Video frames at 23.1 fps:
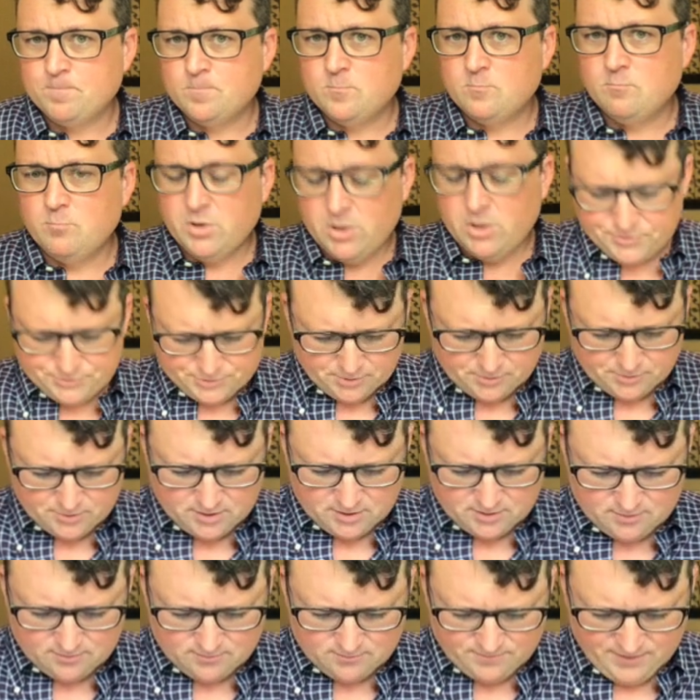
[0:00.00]
But also the
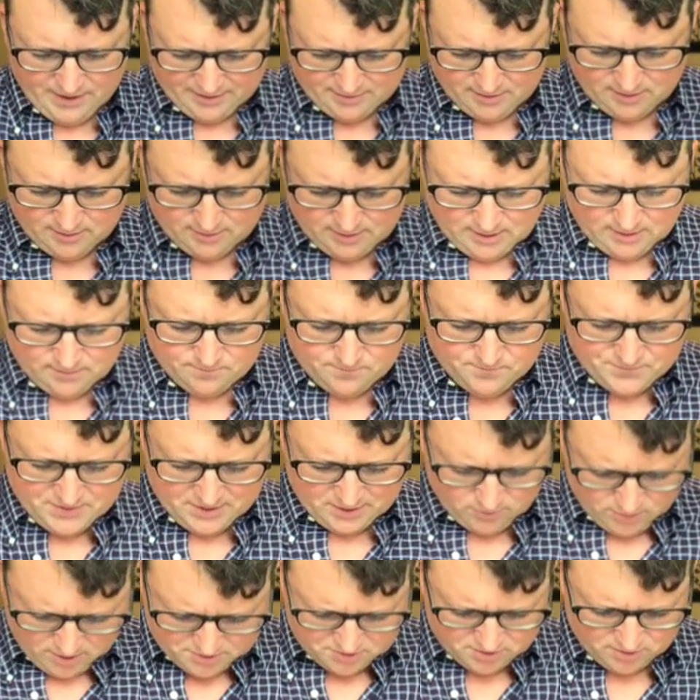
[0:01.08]
fact that they
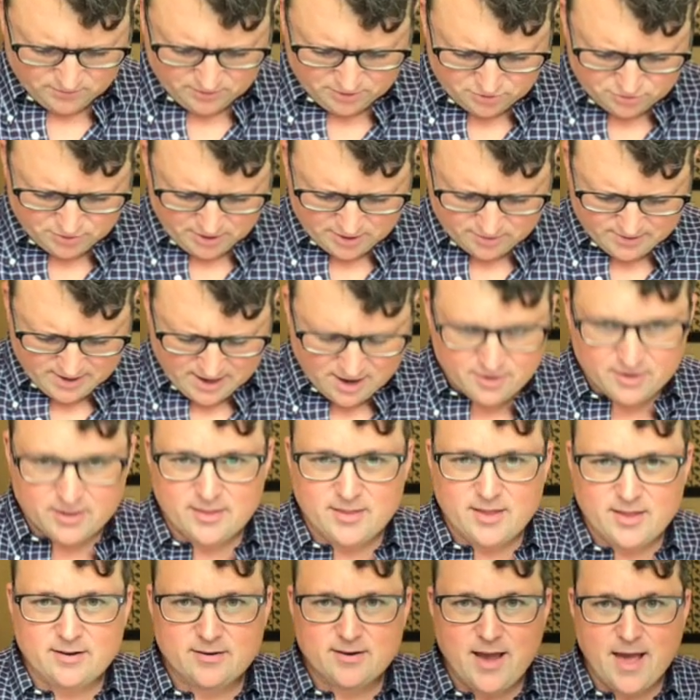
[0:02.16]
cross over the dry ground
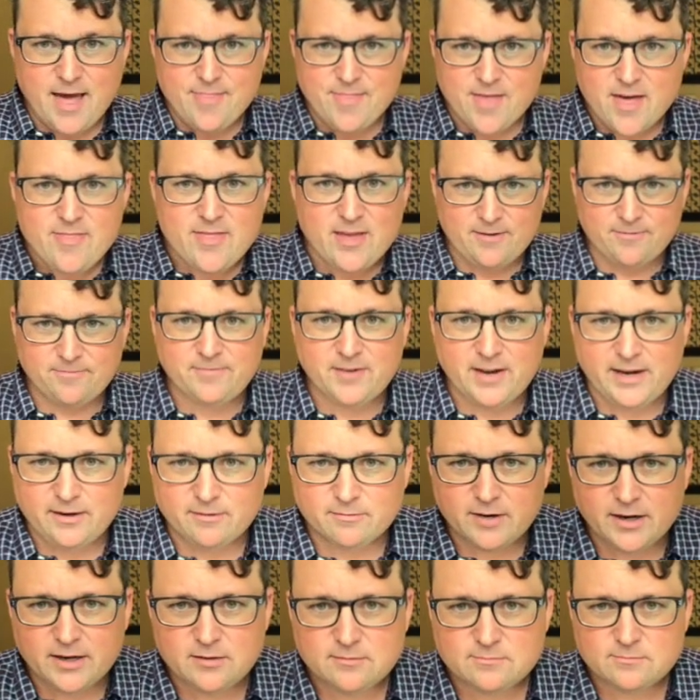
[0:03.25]
and then they fight,
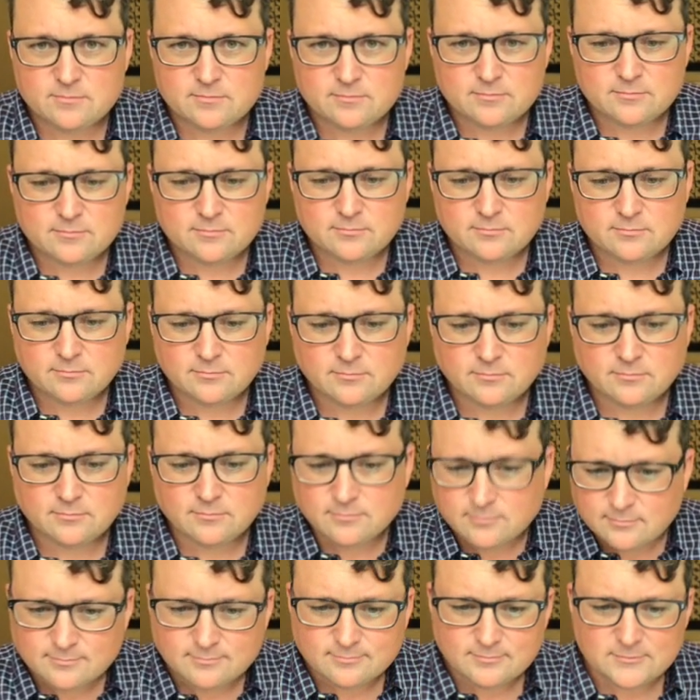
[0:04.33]
right?
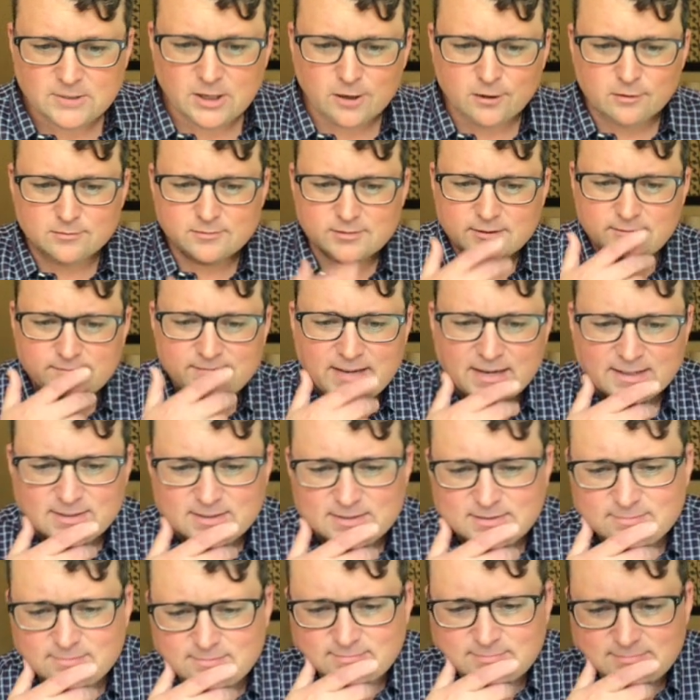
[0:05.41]
No, in fact,
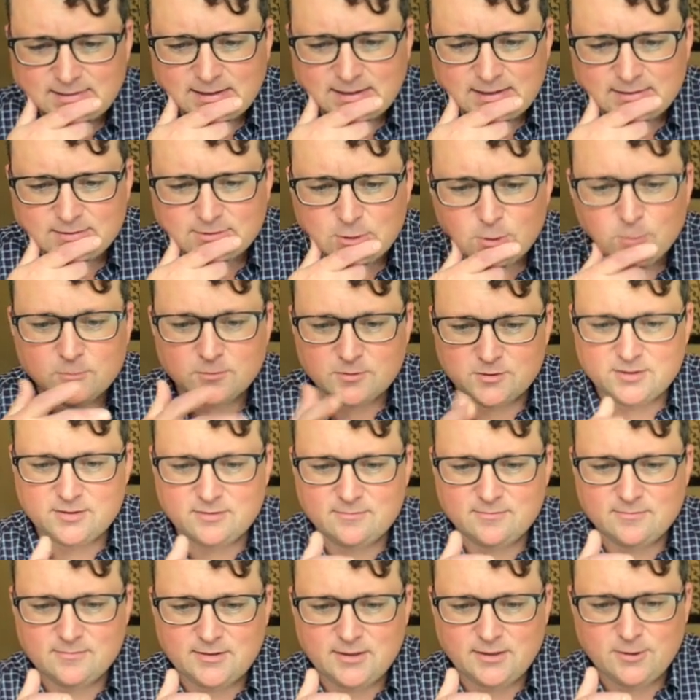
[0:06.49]
they don't
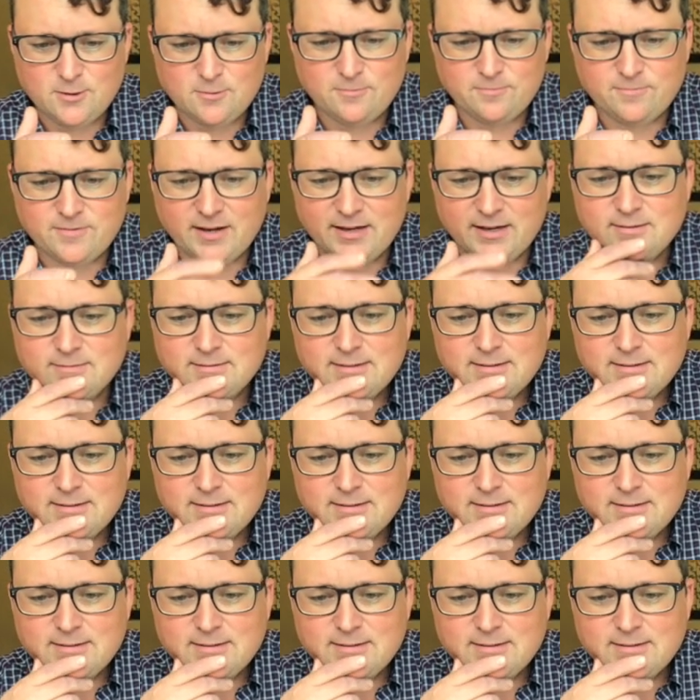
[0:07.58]
fight.